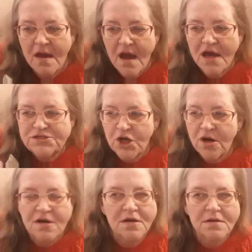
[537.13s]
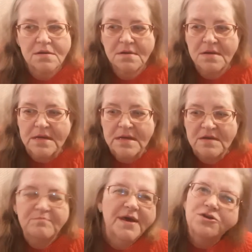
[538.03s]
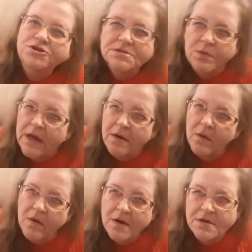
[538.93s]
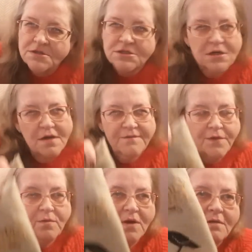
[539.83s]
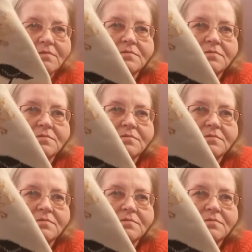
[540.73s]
a dark bittersweet orange, if you will.